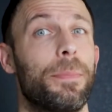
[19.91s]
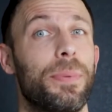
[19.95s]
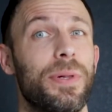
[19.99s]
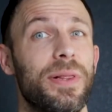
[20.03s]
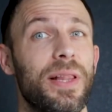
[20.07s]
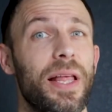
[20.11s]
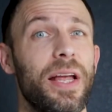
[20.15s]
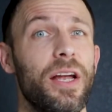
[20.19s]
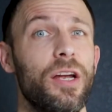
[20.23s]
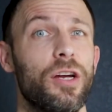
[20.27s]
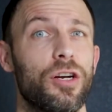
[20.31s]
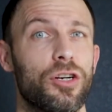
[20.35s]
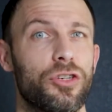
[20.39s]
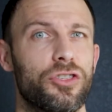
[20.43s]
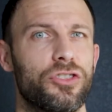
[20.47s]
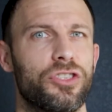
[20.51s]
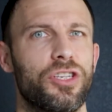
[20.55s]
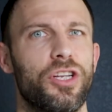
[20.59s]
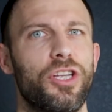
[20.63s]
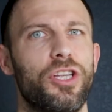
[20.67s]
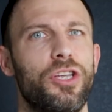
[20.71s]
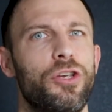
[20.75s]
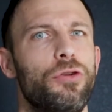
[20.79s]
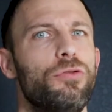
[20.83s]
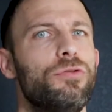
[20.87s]

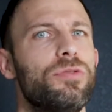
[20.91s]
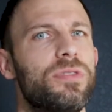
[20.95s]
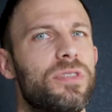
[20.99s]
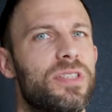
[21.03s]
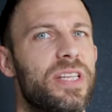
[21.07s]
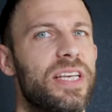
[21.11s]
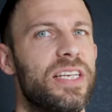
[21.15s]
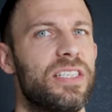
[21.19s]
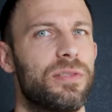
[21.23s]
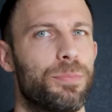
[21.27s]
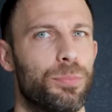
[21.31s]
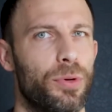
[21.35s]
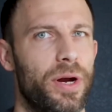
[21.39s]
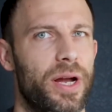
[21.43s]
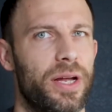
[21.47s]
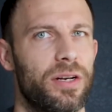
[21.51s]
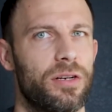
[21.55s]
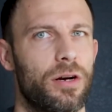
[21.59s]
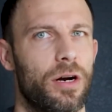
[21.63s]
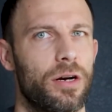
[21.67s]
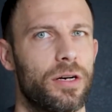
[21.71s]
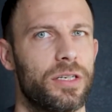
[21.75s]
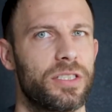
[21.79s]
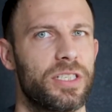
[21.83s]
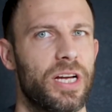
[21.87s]
players use these
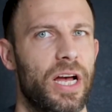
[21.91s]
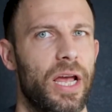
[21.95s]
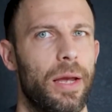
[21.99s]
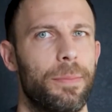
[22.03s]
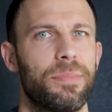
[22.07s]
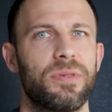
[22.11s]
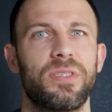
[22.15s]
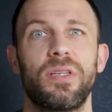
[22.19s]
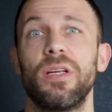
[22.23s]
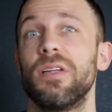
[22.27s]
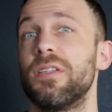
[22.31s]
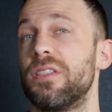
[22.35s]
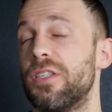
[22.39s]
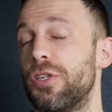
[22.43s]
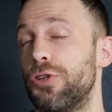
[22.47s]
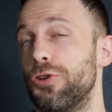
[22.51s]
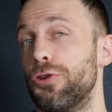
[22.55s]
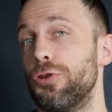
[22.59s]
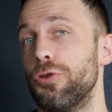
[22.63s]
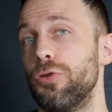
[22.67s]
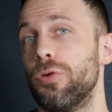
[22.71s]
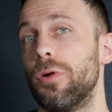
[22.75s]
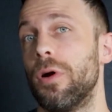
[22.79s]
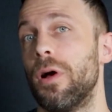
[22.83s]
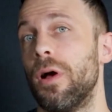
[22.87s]
brand archetypes
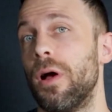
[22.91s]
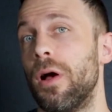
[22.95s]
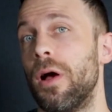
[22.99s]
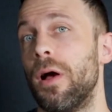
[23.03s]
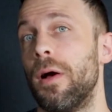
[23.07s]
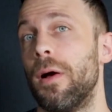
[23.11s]
to